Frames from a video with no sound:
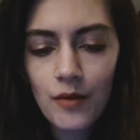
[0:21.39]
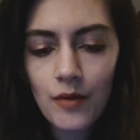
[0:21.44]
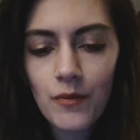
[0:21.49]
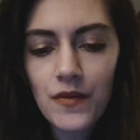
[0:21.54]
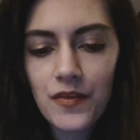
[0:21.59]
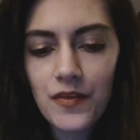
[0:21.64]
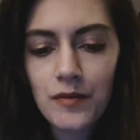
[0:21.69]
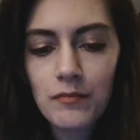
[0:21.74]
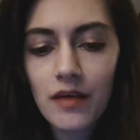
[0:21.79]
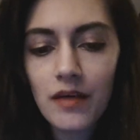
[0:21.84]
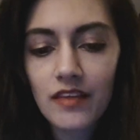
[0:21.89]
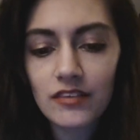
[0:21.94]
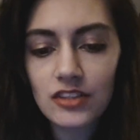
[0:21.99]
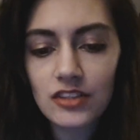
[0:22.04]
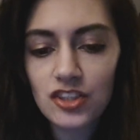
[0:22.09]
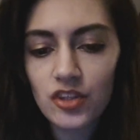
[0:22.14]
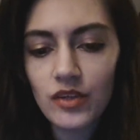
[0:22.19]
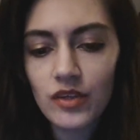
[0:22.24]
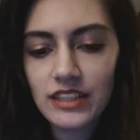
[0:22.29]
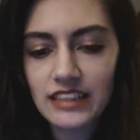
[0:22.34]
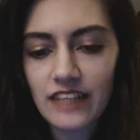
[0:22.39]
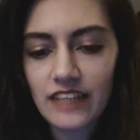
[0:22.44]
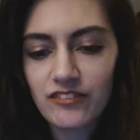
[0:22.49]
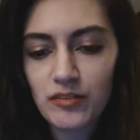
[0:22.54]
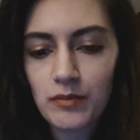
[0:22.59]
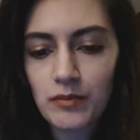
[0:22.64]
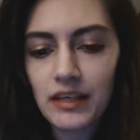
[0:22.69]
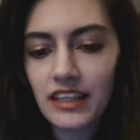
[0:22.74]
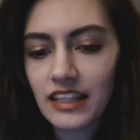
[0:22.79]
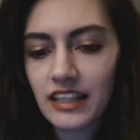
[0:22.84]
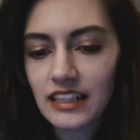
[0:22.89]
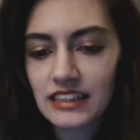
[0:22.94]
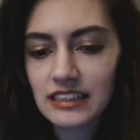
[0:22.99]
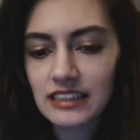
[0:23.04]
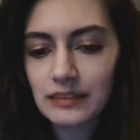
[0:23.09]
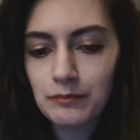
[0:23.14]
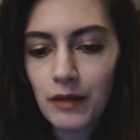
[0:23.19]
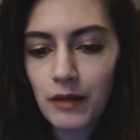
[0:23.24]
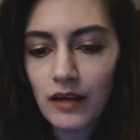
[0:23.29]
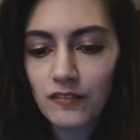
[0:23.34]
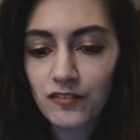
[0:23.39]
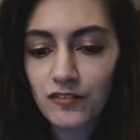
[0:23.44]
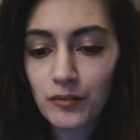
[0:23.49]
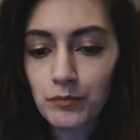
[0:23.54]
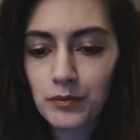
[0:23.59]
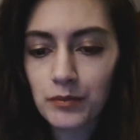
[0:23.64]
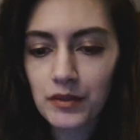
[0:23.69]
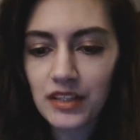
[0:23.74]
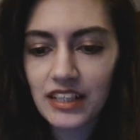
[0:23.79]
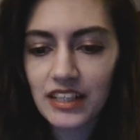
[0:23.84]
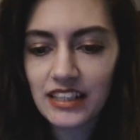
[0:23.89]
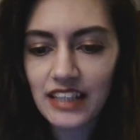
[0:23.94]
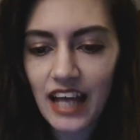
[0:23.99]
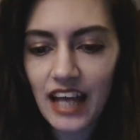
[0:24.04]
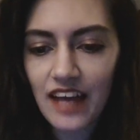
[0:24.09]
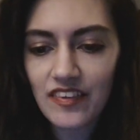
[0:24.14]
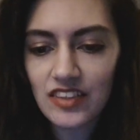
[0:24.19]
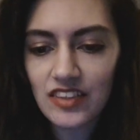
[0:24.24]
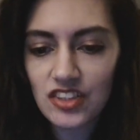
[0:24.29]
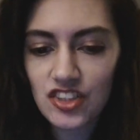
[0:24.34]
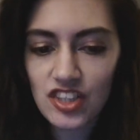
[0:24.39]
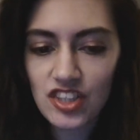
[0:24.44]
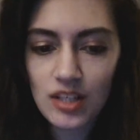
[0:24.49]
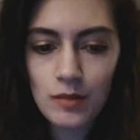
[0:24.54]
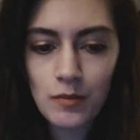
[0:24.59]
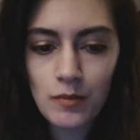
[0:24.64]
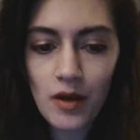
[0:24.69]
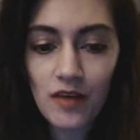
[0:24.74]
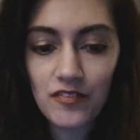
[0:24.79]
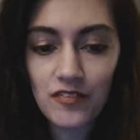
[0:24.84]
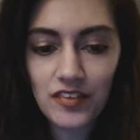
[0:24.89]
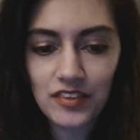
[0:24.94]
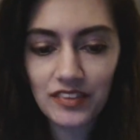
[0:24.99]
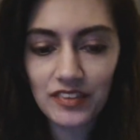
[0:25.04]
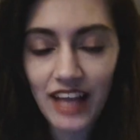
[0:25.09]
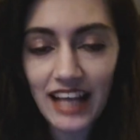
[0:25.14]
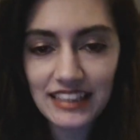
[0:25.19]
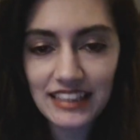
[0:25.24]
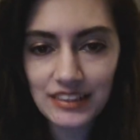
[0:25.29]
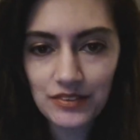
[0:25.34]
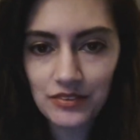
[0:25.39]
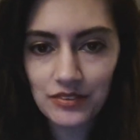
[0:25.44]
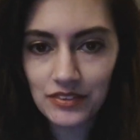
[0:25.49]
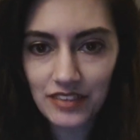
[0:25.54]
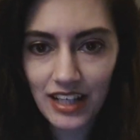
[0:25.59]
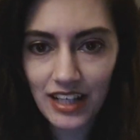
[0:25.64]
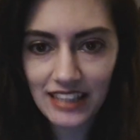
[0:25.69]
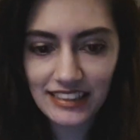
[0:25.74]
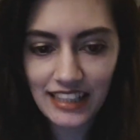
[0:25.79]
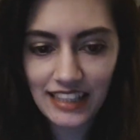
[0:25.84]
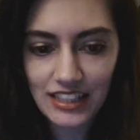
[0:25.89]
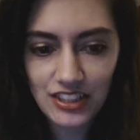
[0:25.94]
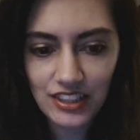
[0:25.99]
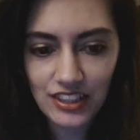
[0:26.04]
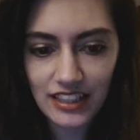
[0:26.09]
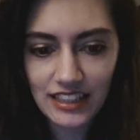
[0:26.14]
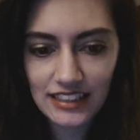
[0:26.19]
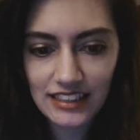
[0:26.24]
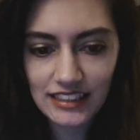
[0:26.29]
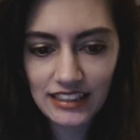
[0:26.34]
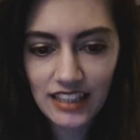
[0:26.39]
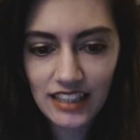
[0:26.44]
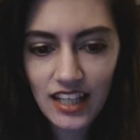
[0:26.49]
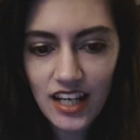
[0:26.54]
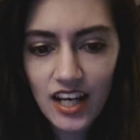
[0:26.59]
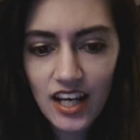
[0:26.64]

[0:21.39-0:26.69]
with her mother Joyce after being expelled for burning down the gym of her last school in Los Angeles.